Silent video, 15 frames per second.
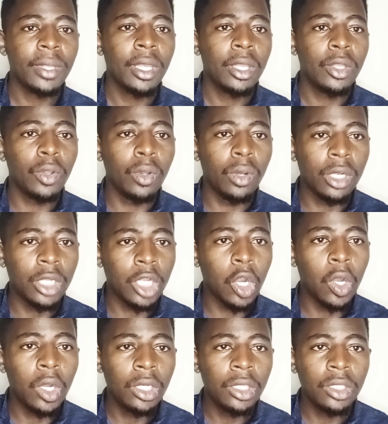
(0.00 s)
You'll
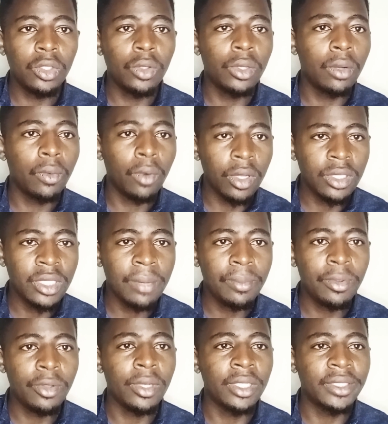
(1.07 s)
call, you'll WhatsApp,
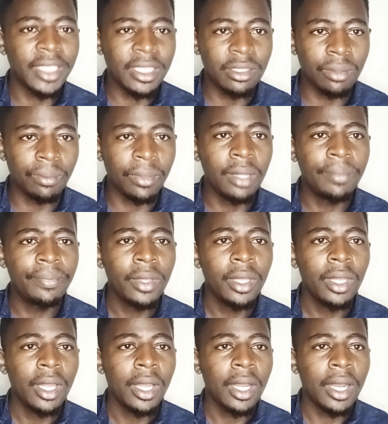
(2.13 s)
you'll text me.
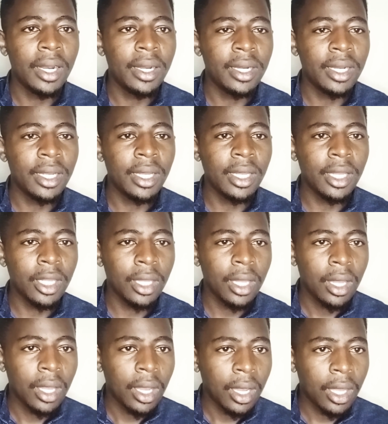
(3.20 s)
And
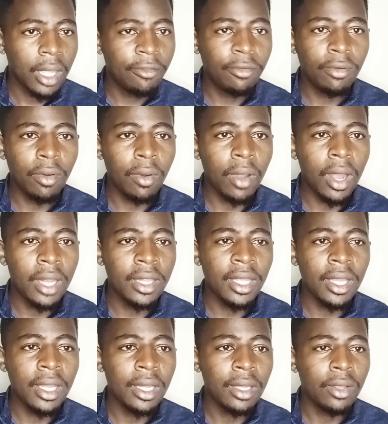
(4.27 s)
if you are
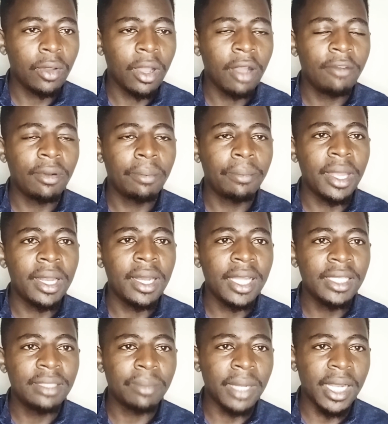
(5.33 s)
there, you have a pen,
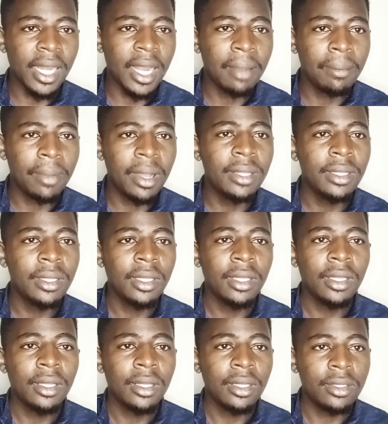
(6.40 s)
light my number
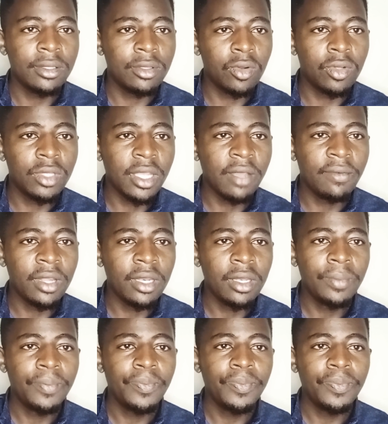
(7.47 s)
07